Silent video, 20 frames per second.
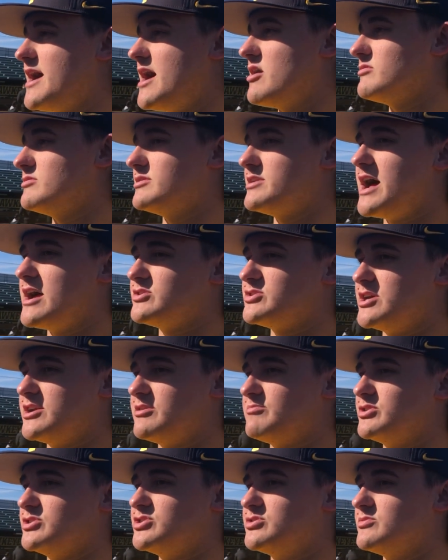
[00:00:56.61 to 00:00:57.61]
out and not trying
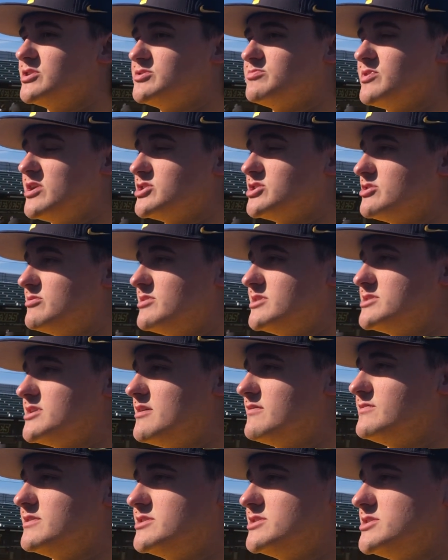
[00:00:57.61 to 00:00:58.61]
to put too much pressure on
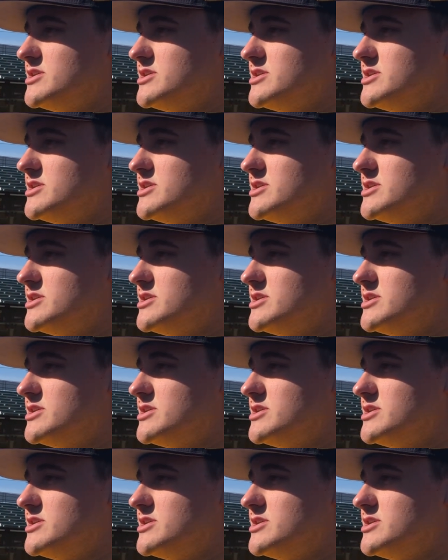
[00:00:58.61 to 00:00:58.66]
myself this